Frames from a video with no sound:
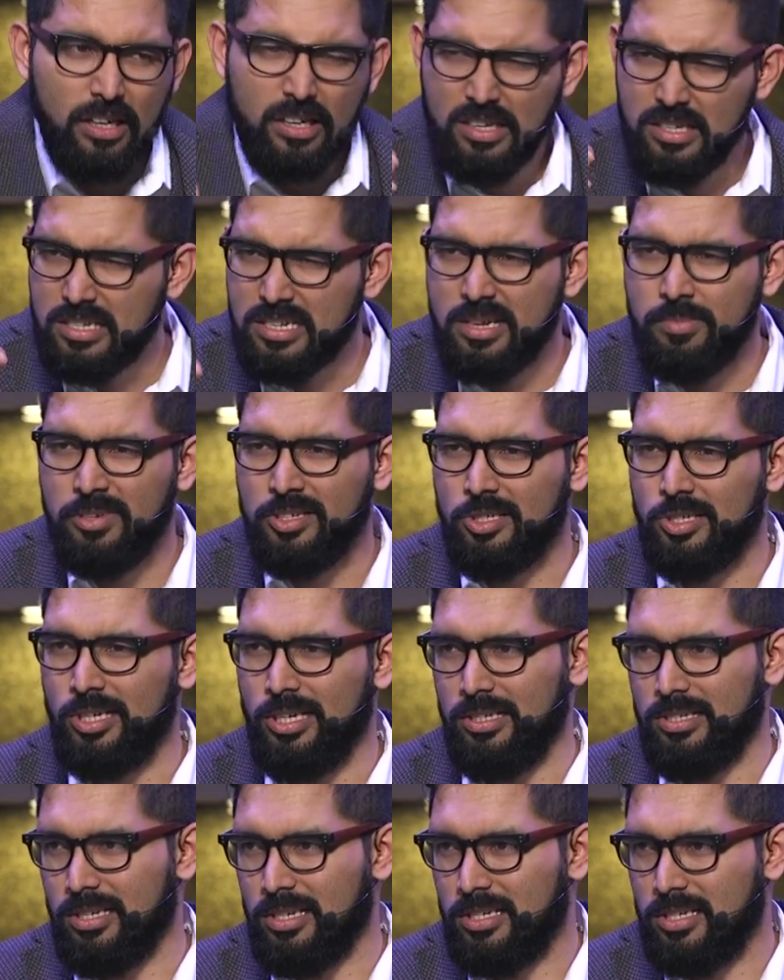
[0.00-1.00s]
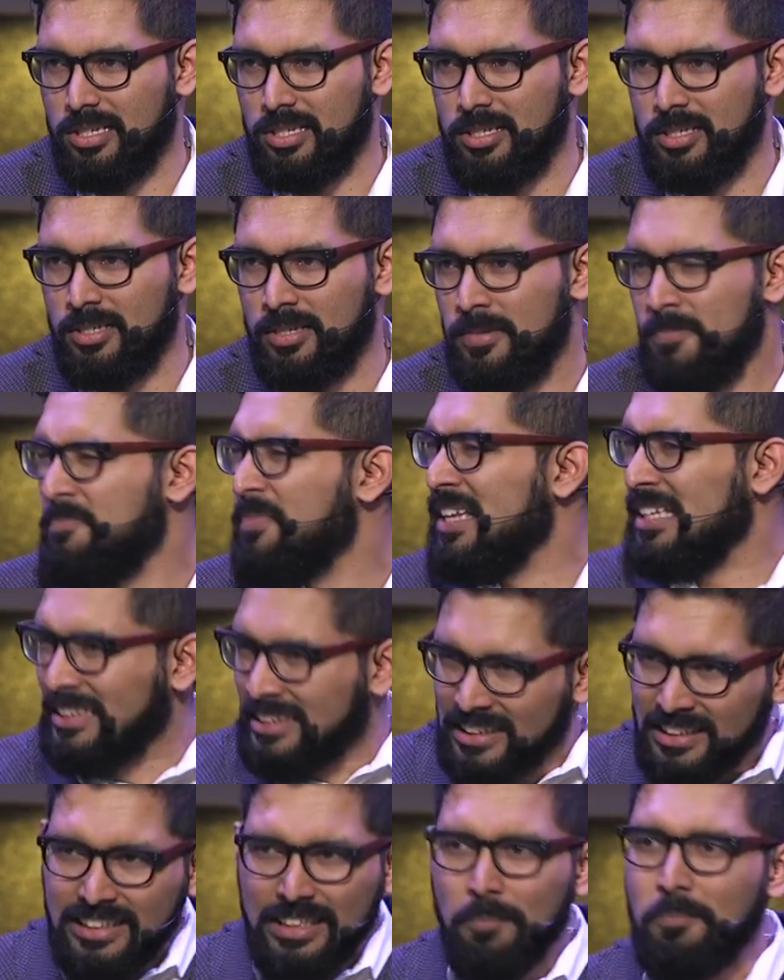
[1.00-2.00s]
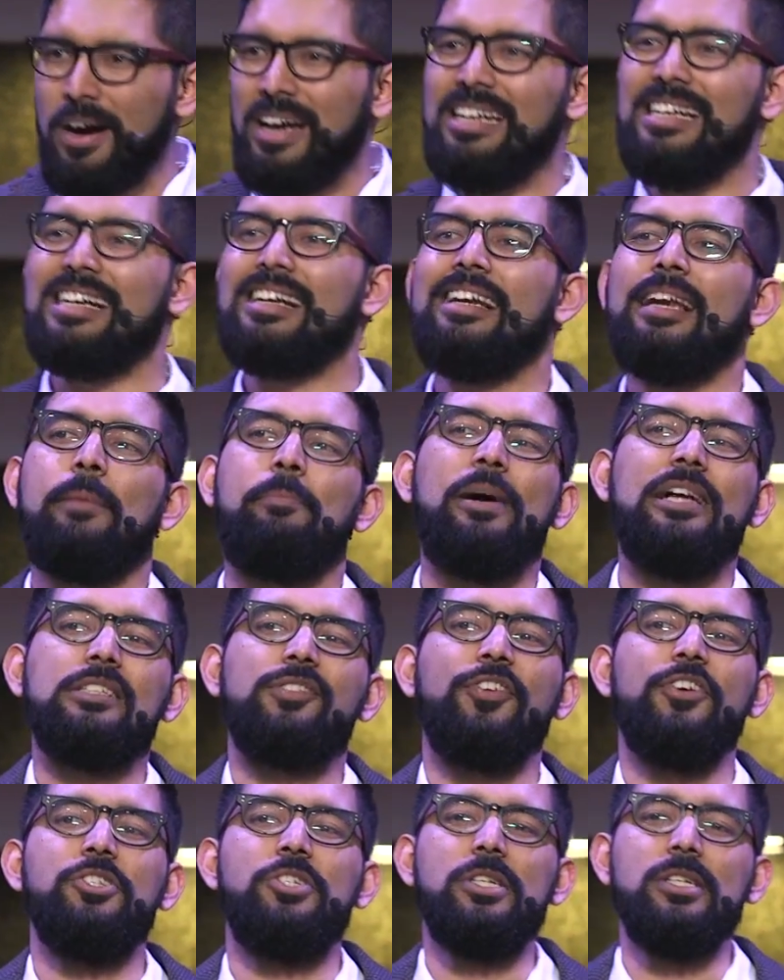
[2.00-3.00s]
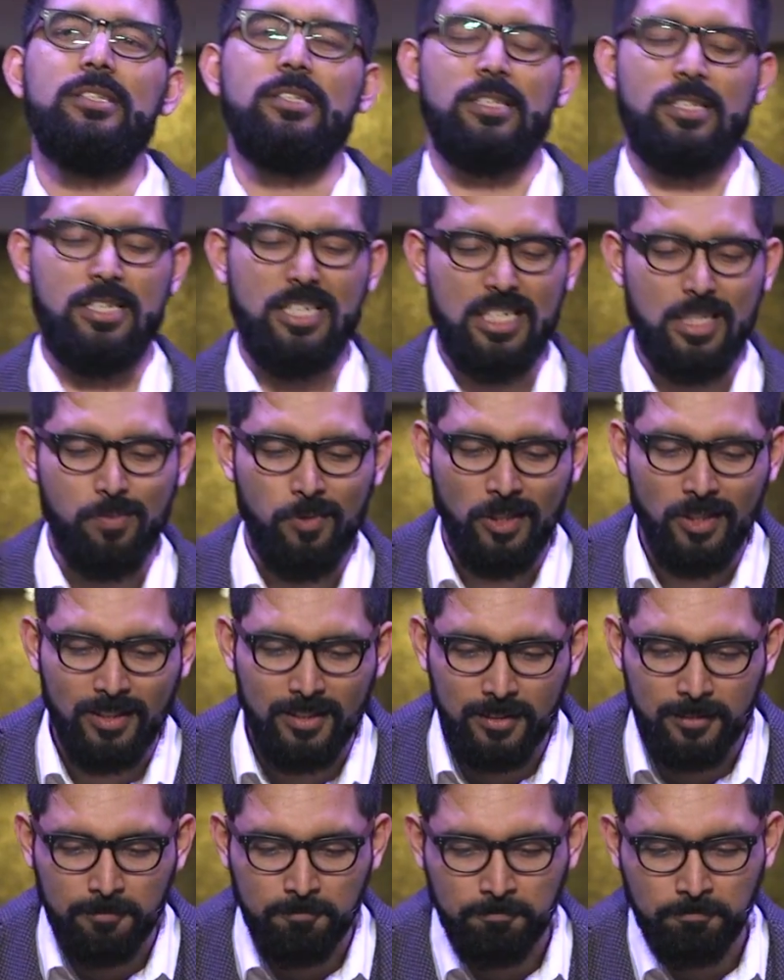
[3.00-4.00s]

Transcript: And his name is Jesus. Somebody clap hands for Jesus this morning.